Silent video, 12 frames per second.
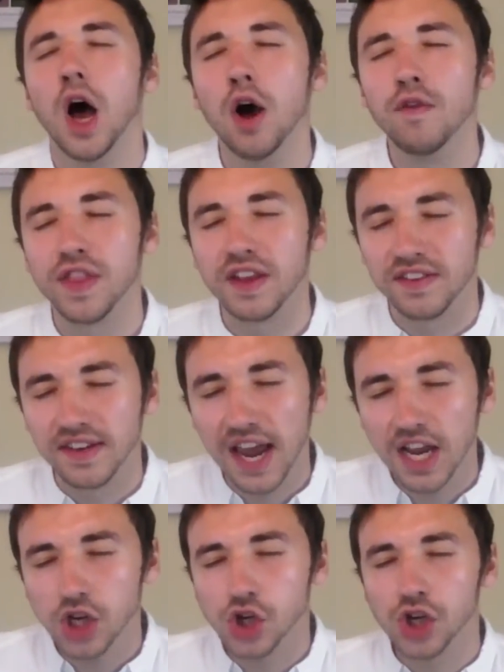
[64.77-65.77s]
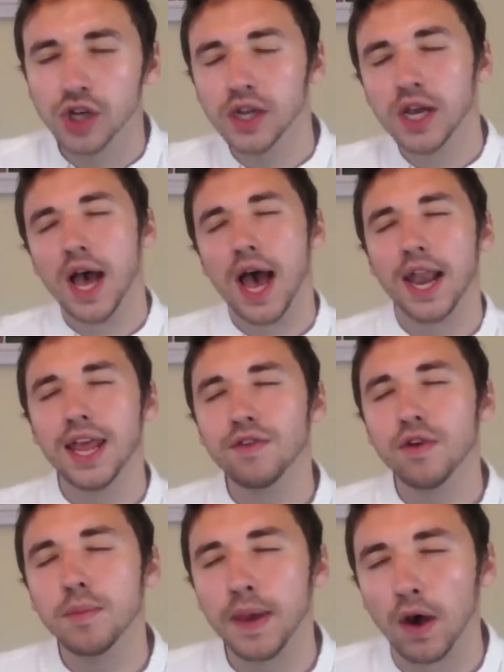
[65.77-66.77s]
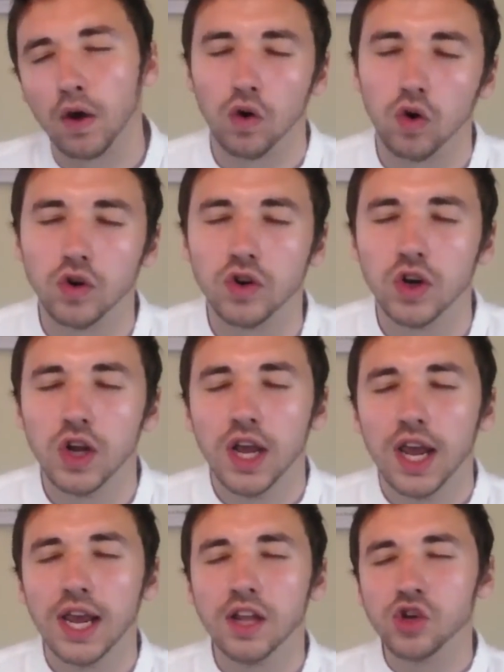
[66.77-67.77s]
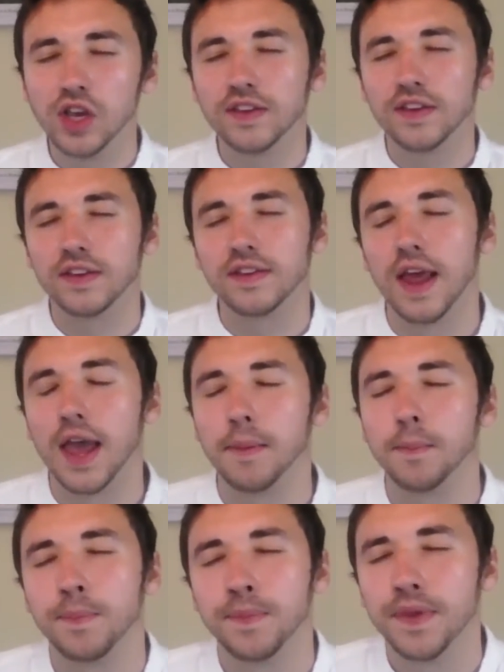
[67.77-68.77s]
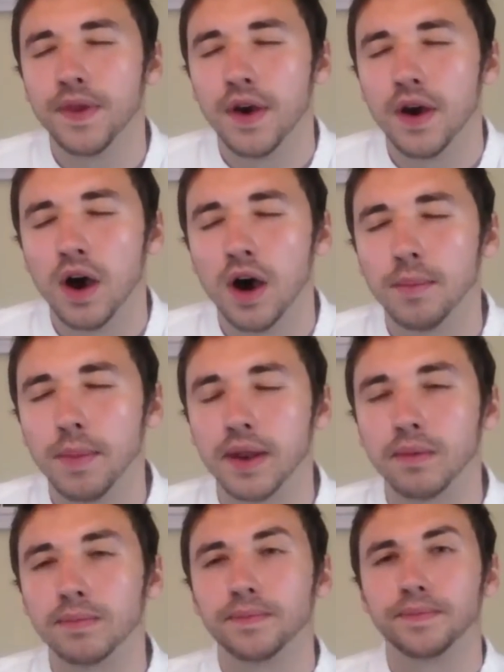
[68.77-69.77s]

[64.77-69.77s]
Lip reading: over this nation and even beyond, Lord, in Jesus' name. Amen.